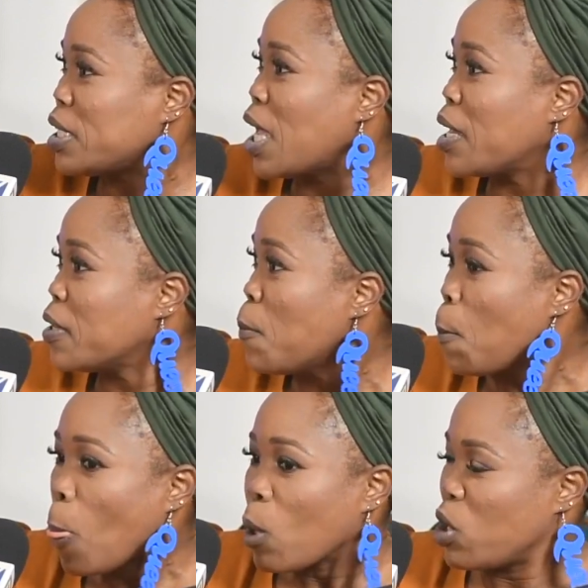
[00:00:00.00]
is. And
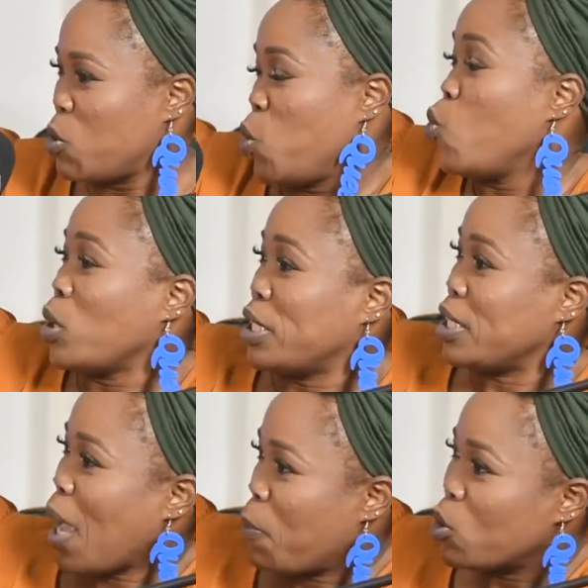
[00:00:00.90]
we notice
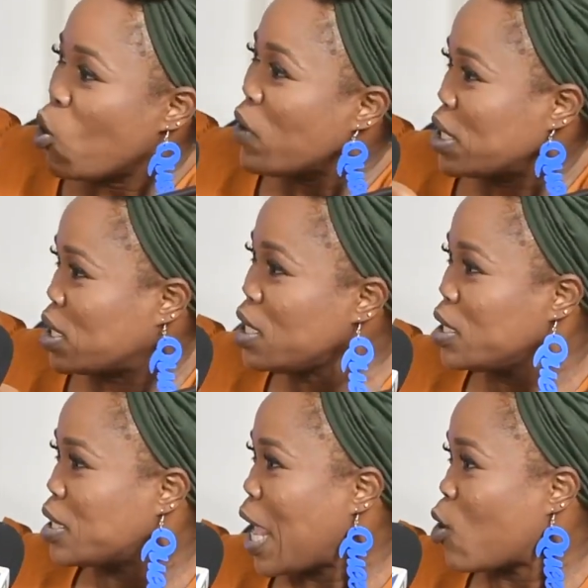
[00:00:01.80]
it happen
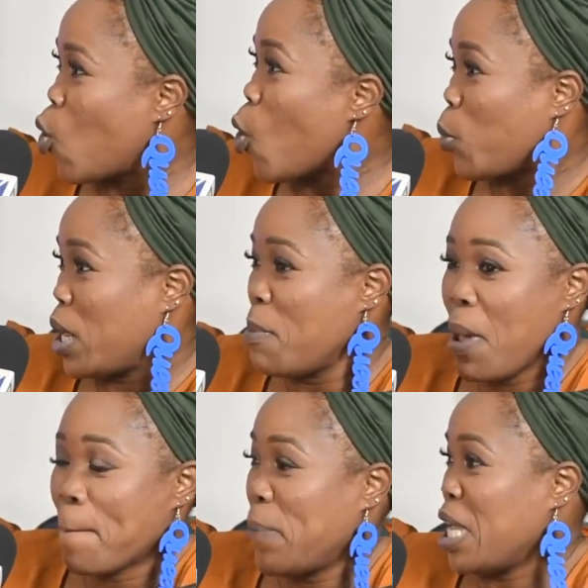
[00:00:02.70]
overseas. Like Oprah, they
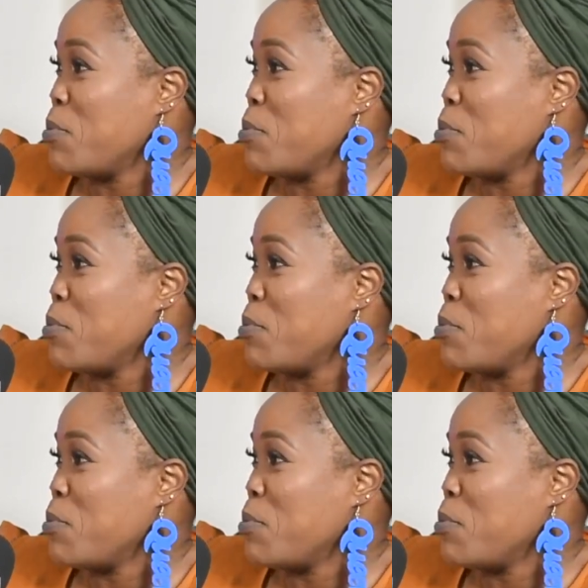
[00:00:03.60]
make big